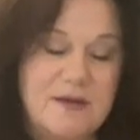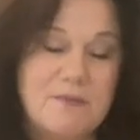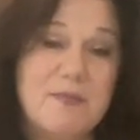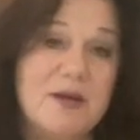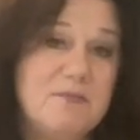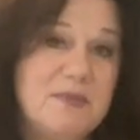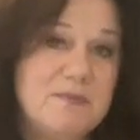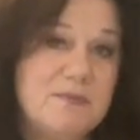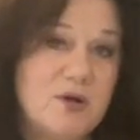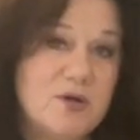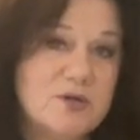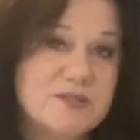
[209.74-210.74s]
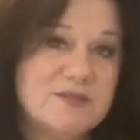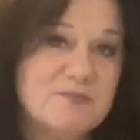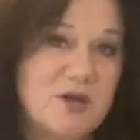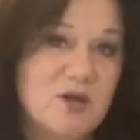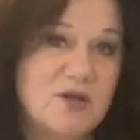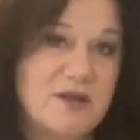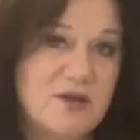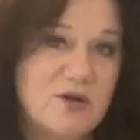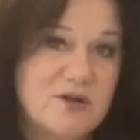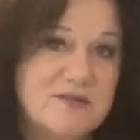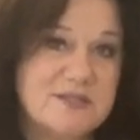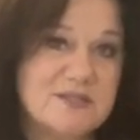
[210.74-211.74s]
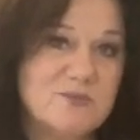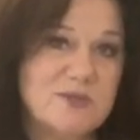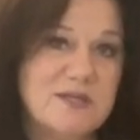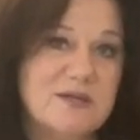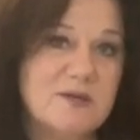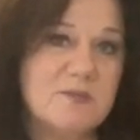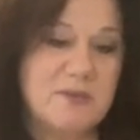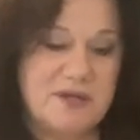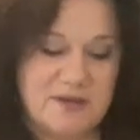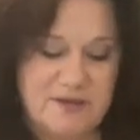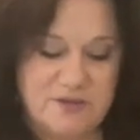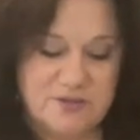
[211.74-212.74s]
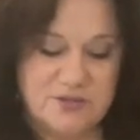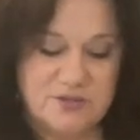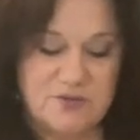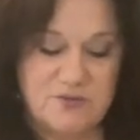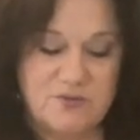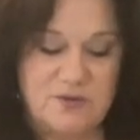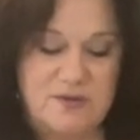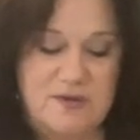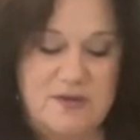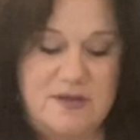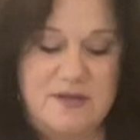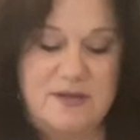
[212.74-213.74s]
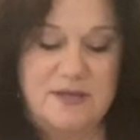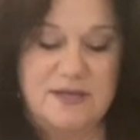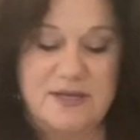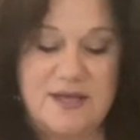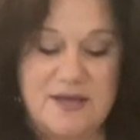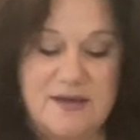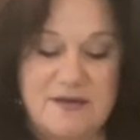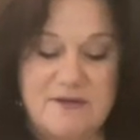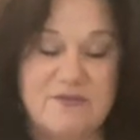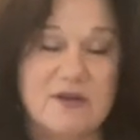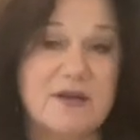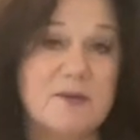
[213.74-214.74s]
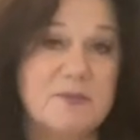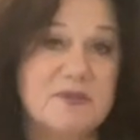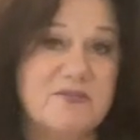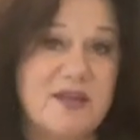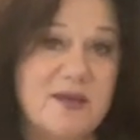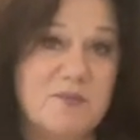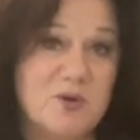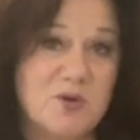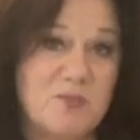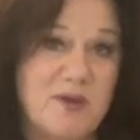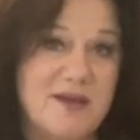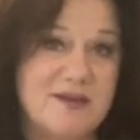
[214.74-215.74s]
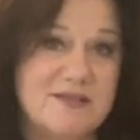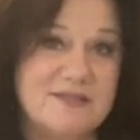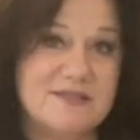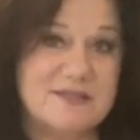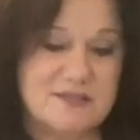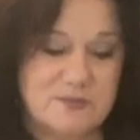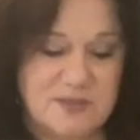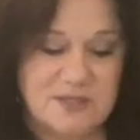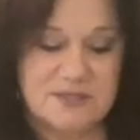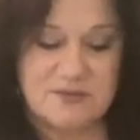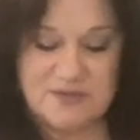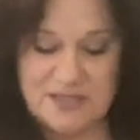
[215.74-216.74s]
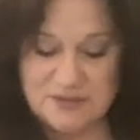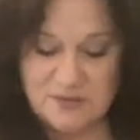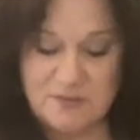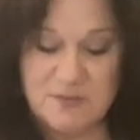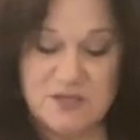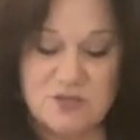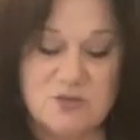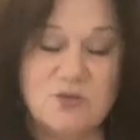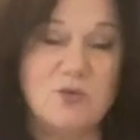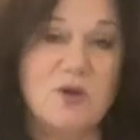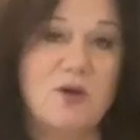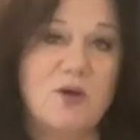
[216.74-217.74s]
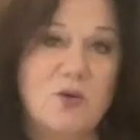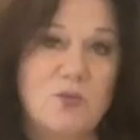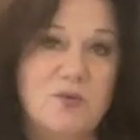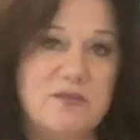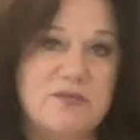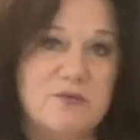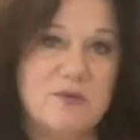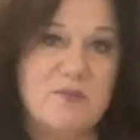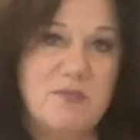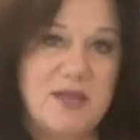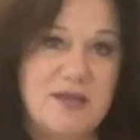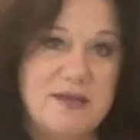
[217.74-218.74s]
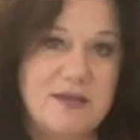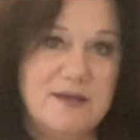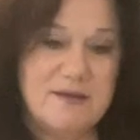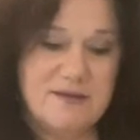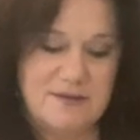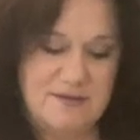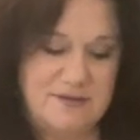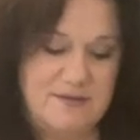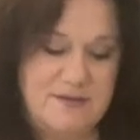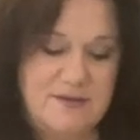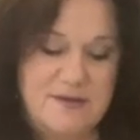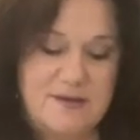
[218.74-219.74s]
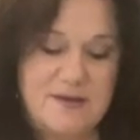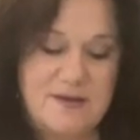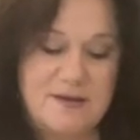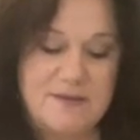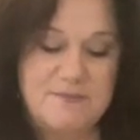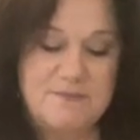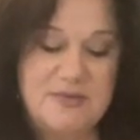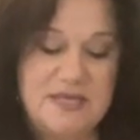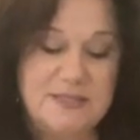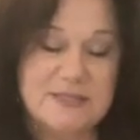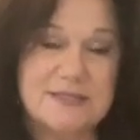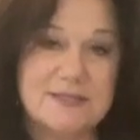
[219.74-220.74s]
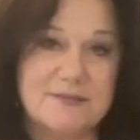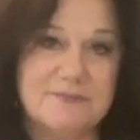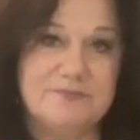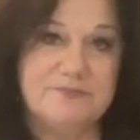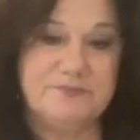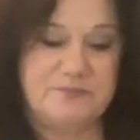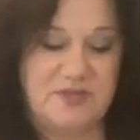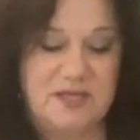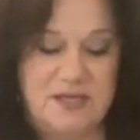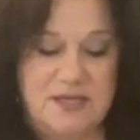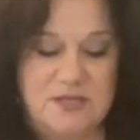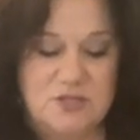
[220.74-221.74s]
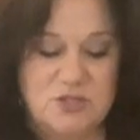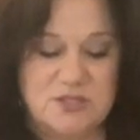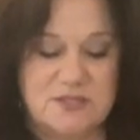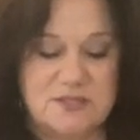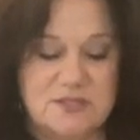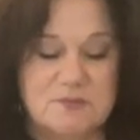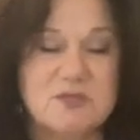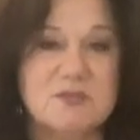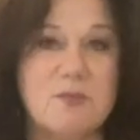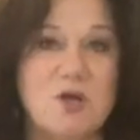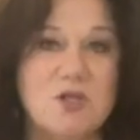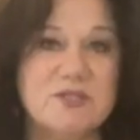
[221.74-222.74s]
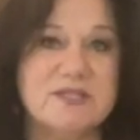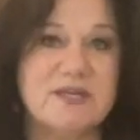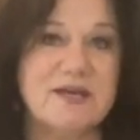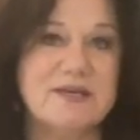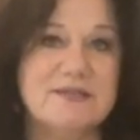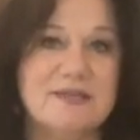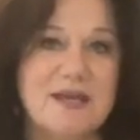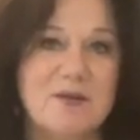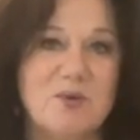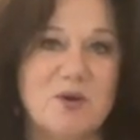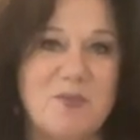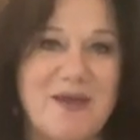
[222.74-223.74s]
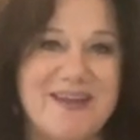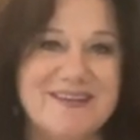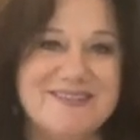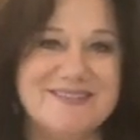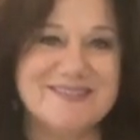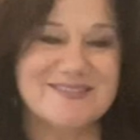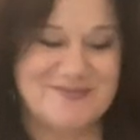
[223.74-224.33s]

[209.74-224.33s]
my meatballs and marinara this week, but I also can have a couple of hamburger patties this week. So that's what I'm going to do with the remaining meat. Just some small size hamburger patties.